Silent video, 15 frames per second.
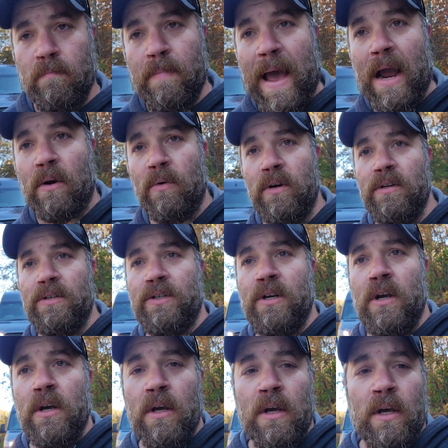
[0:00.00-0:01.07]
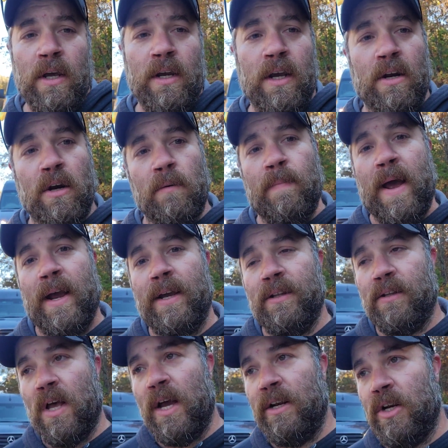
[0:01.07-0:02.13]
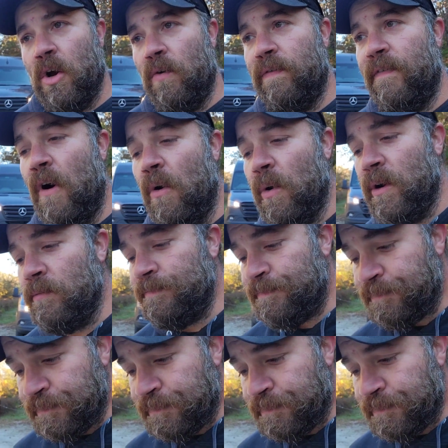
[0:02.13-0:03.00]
backwards and get her back in line to go forward.